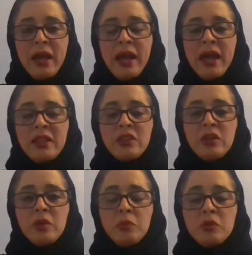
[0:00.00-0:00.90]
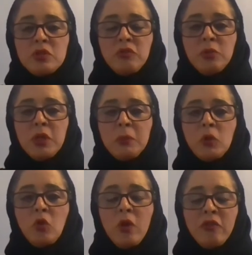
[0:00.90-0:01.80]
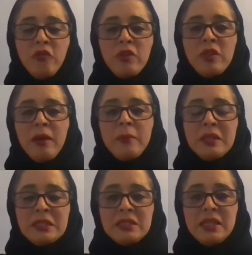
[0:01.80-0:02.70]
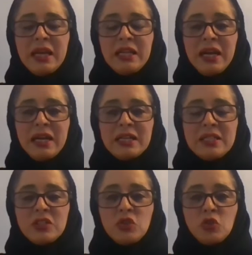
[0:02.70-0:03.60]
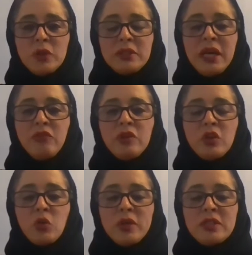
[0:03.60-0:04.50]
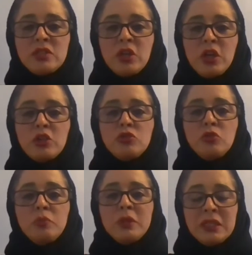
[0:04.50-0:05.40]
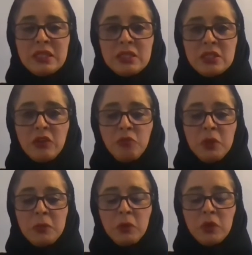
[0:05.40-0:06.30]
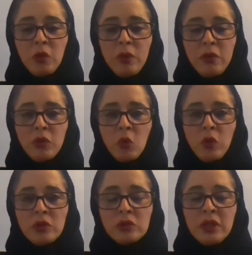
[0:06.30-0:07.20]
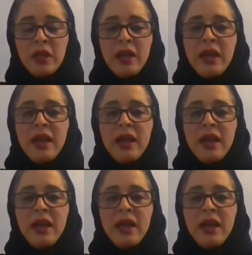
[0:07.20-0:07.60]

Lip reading: And the numbers of people who have the ability and access to it have increased to billions of people around the world.